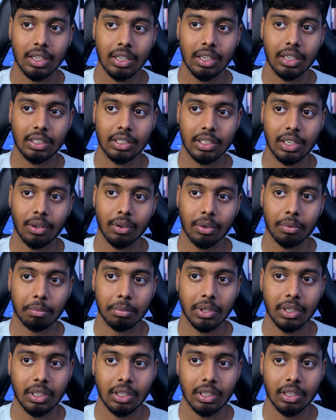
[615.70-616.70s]
it cannot
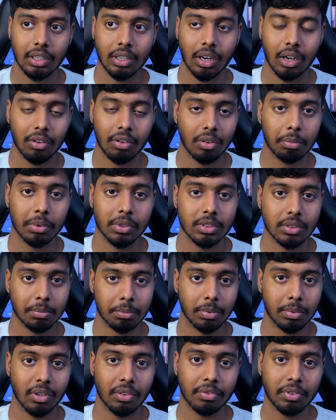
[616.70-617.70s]
be
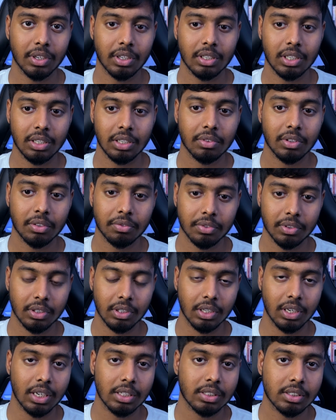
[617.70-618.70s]
100% perfect. Even if
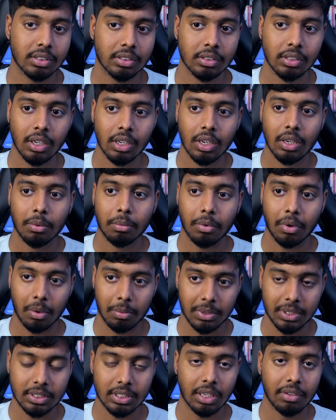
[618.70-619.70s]
it does
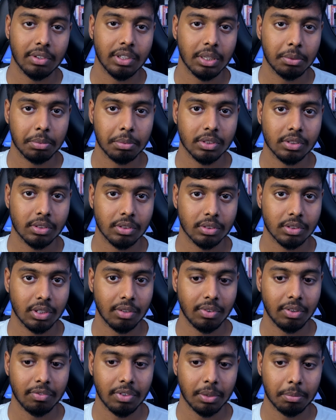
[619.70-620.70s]
probably 70% or
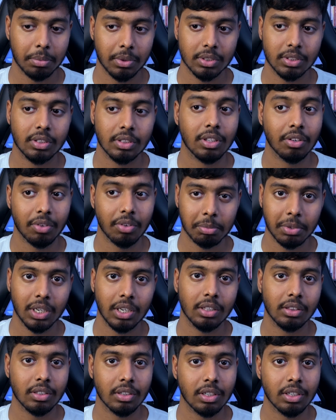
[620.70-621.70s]
75%, the
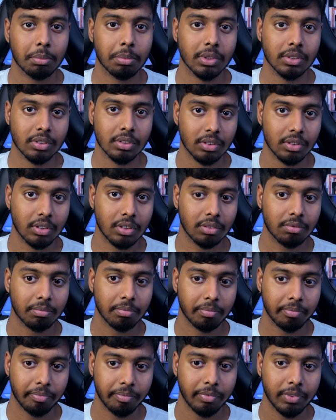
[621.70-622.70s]
remaining 30%
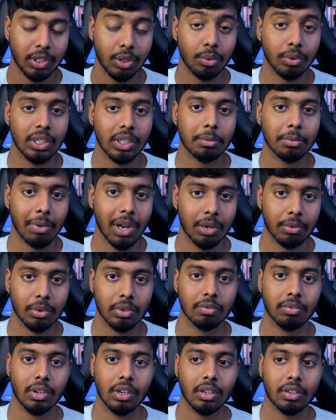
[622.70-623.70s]
you need manual
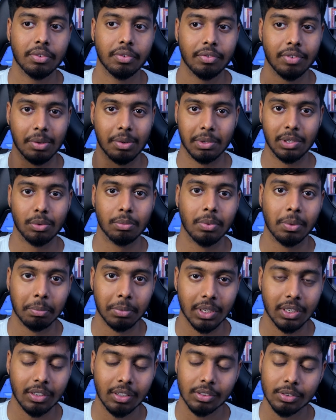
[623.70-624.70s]
work from a human
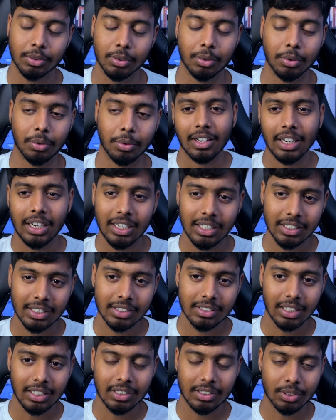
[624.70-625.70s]
being so it
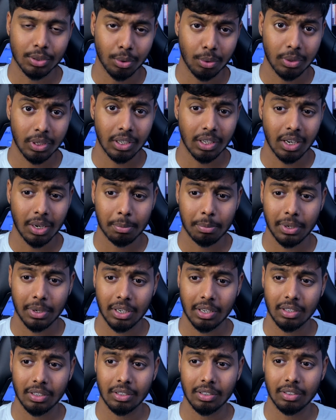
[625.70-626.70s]
is it is going up
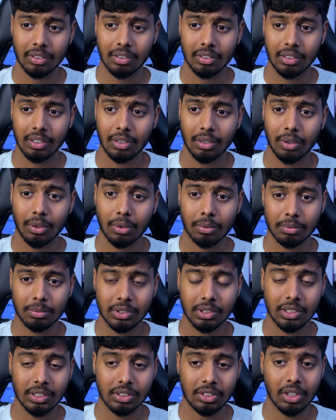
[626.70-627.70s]
and you know
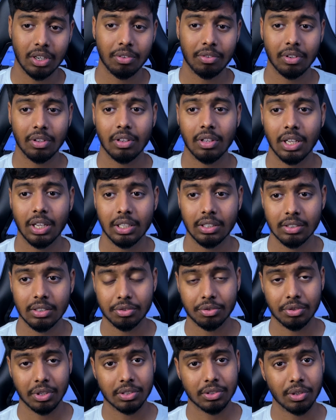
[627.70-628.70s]
in general like the
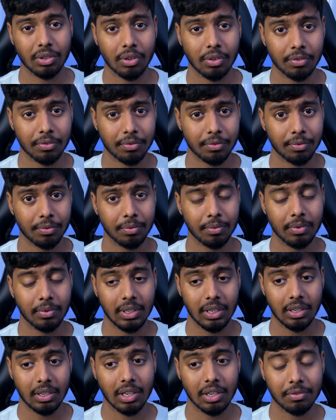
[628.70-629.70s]
structure of
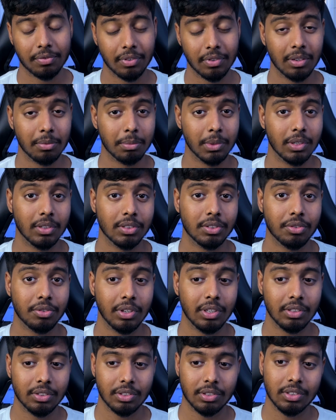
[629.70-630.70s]
the entire film
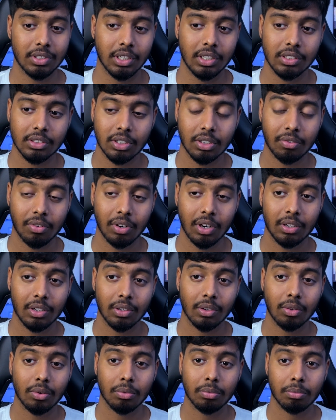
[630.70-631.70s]
industry is changing right
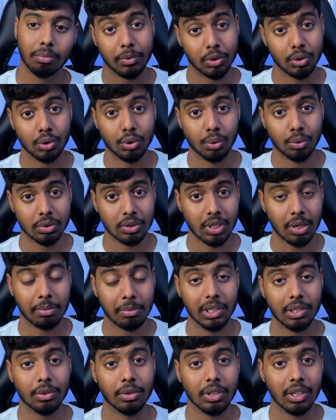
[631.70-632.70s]
now. Shows
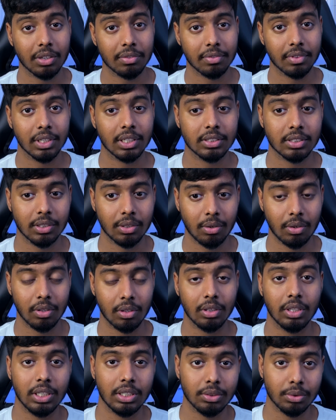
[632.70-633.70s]
coming into Netflix and all
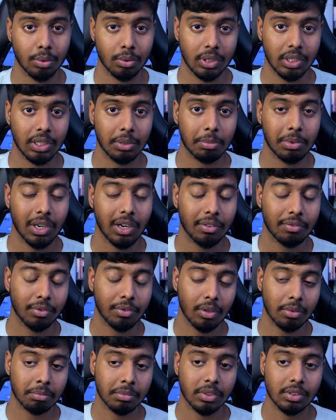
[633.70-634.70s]
these OTT
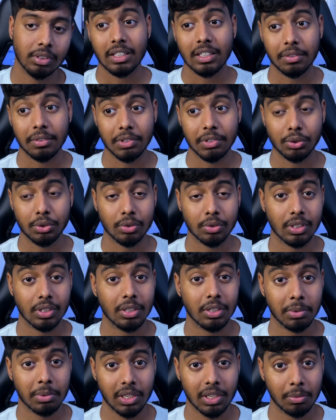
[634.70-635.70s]
platforms. TV shows are
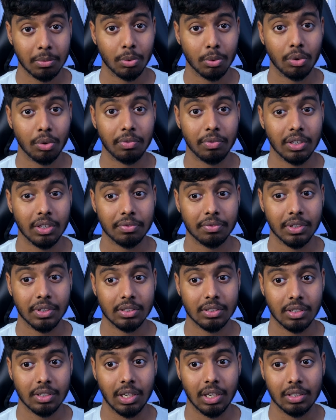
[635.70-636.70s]
demanding more
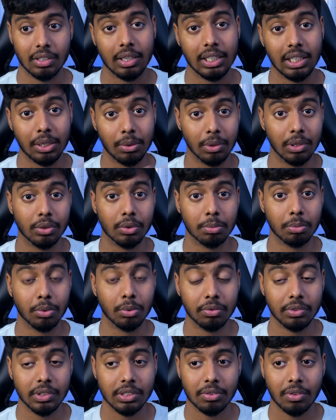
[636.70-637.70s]
VFX like equal to
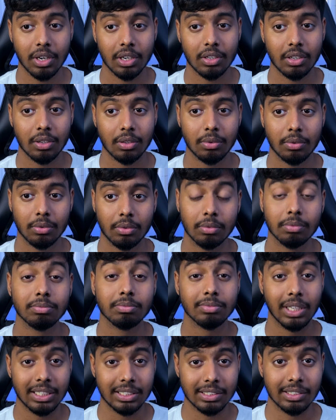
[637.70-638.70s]
movies right now.
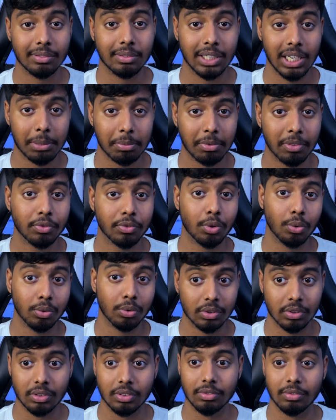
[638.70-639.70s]
Except Game of
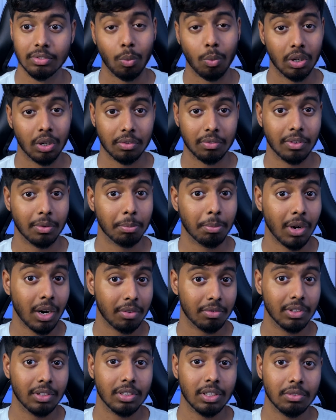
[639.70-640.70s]
Thrones and whatever
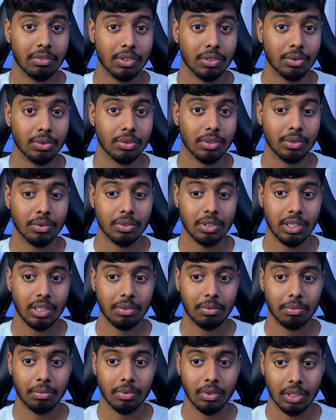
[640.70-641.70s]
Marvel TV shows you
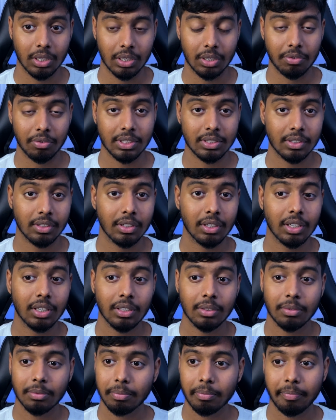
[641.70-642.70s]
see uh,
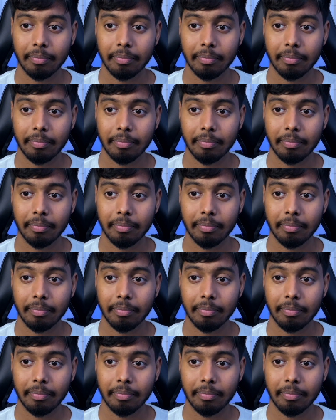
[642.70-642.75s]
recently